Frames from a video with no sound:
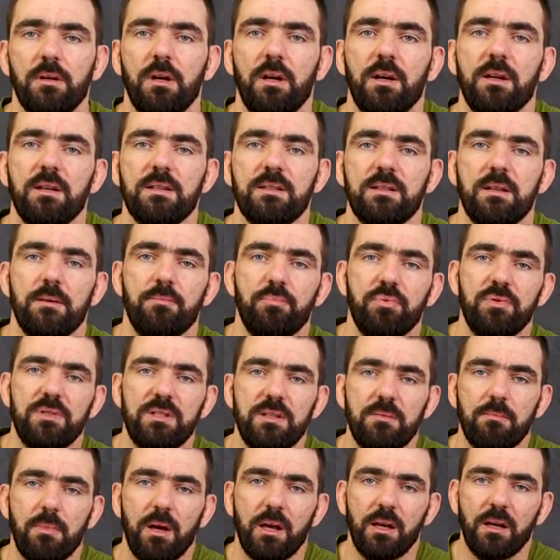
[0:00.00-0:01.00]
If your butter
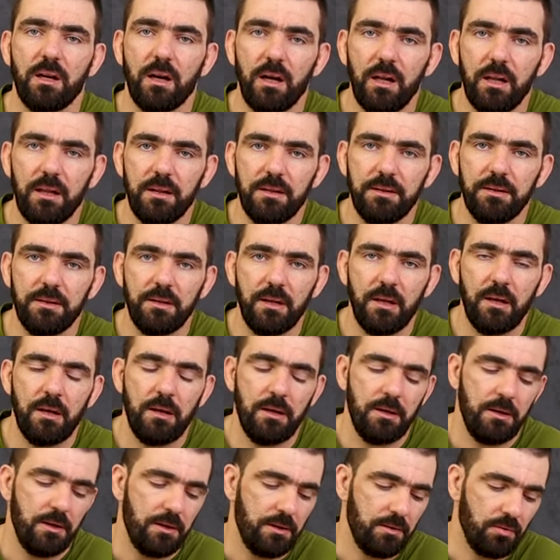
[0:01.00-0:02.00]
is not cold,
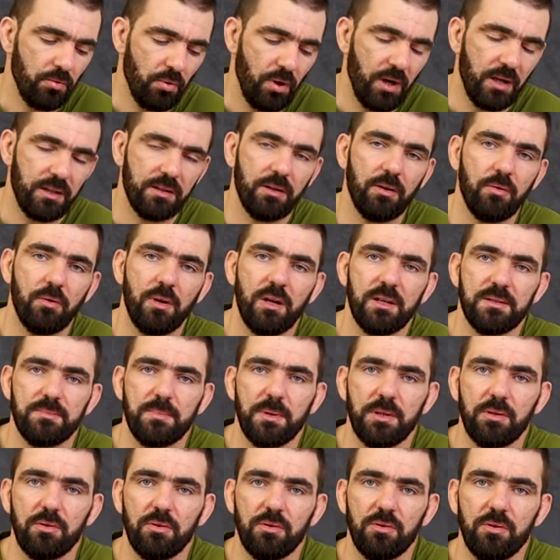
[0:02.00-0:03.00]
don't add
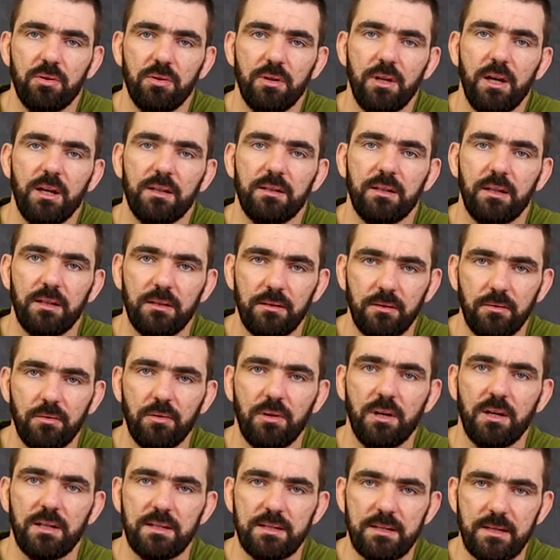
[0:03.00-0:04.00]
it all at
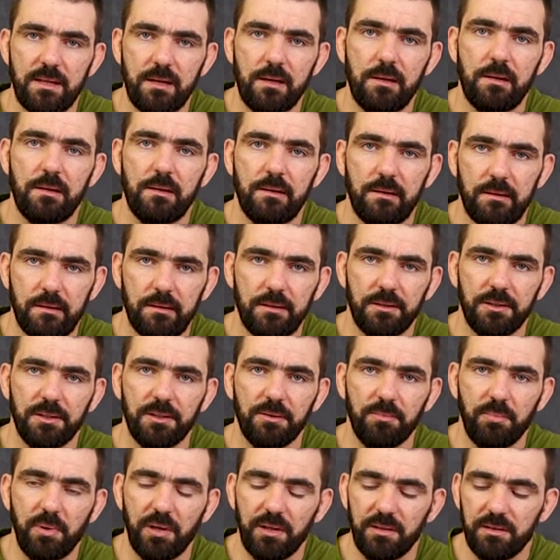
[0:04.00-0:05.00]
once, add it piece
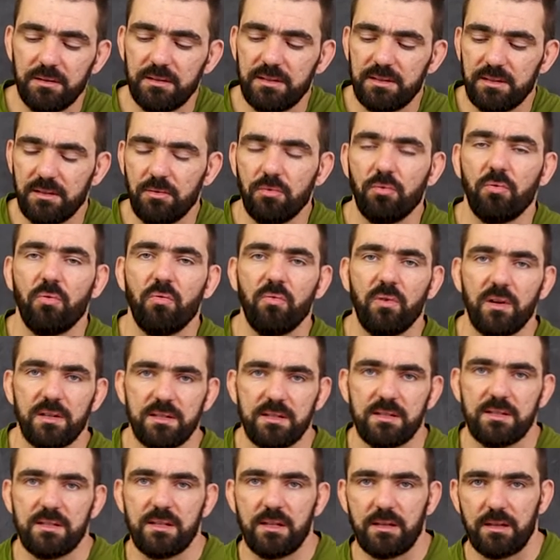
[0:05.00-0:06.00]
by piece so
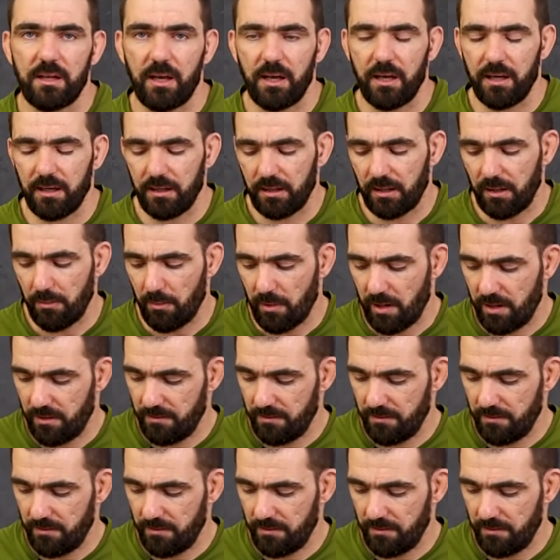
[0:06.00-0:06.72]
your cream doesn't